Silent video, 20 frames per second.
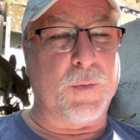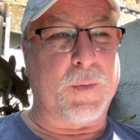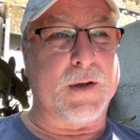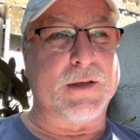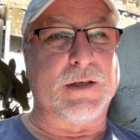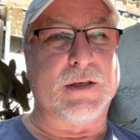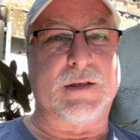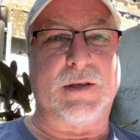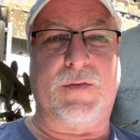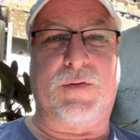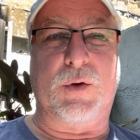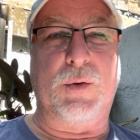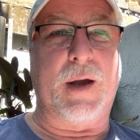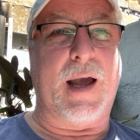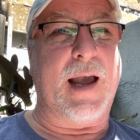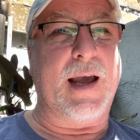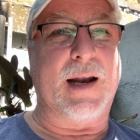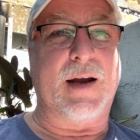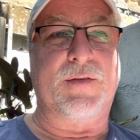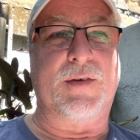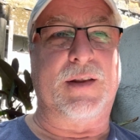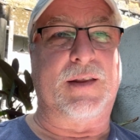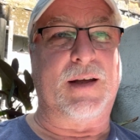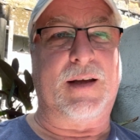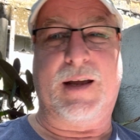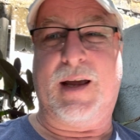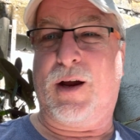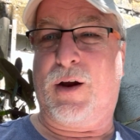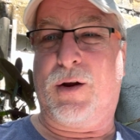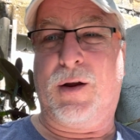I says, if you hate everything
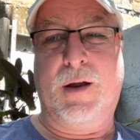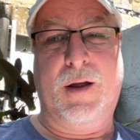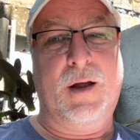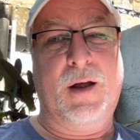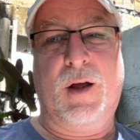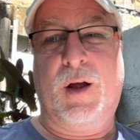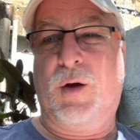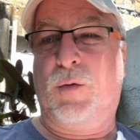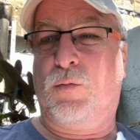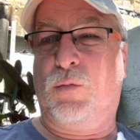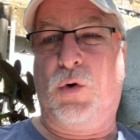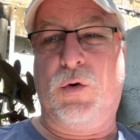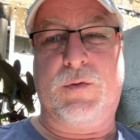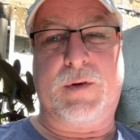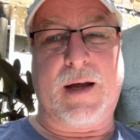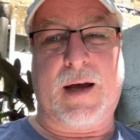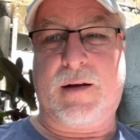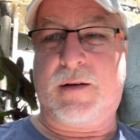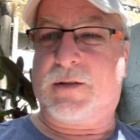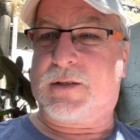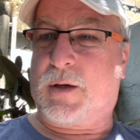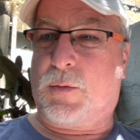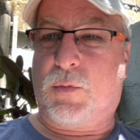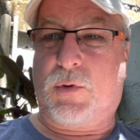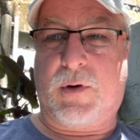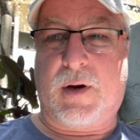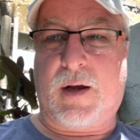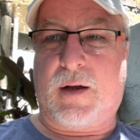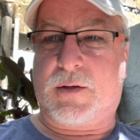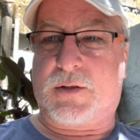here, move down
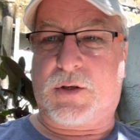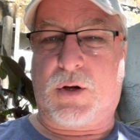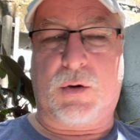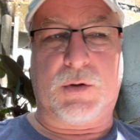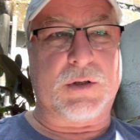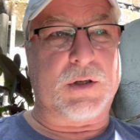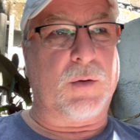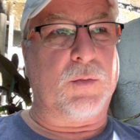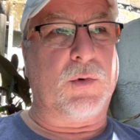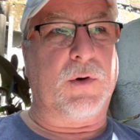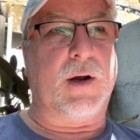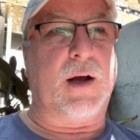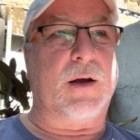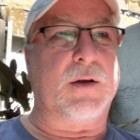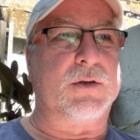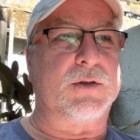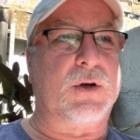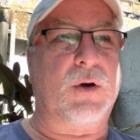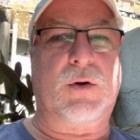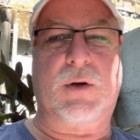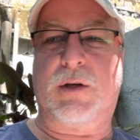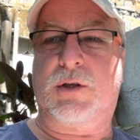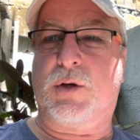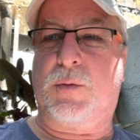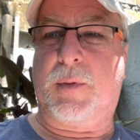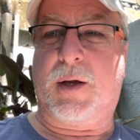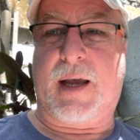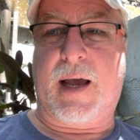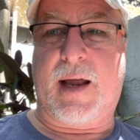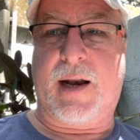somewhere else, go to
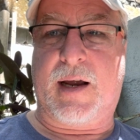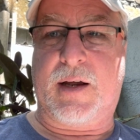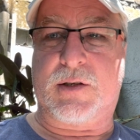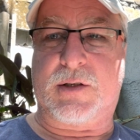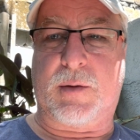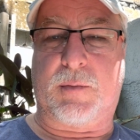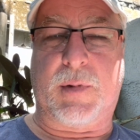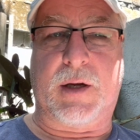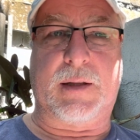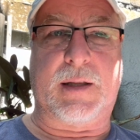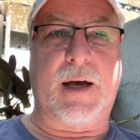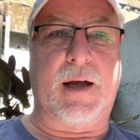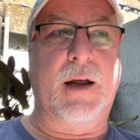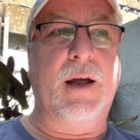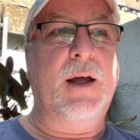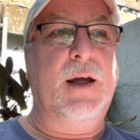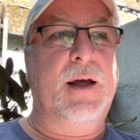Dumaguete or something like that.